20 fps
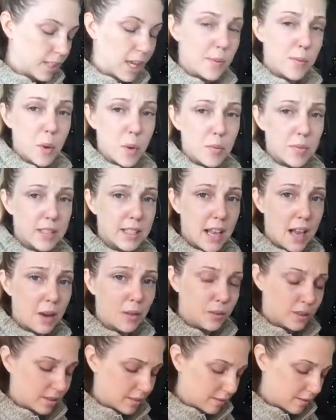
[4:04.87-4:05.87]
I'm almost
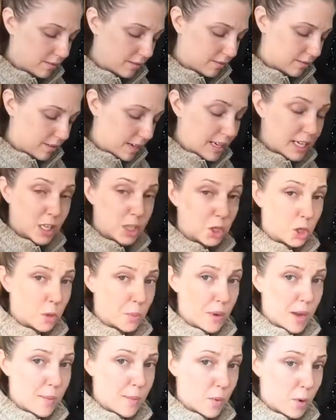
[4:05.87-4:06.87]
out. I need to go
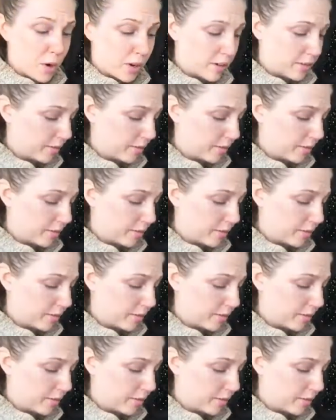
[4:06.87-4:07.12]
buy more.